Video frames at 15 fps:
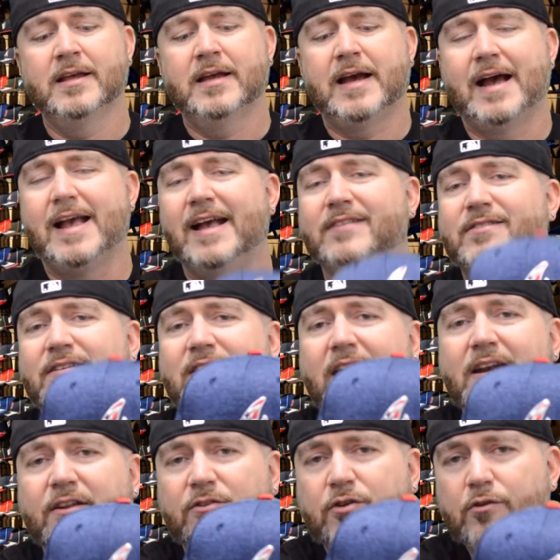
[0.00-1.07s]
I
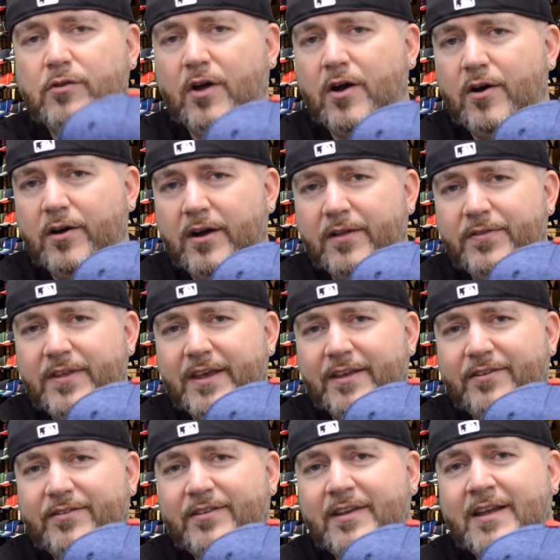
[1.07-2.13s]
hesitated too long on
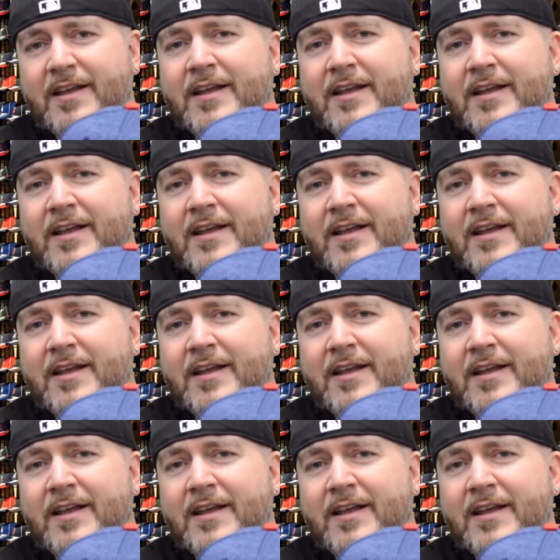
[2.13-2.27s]
this.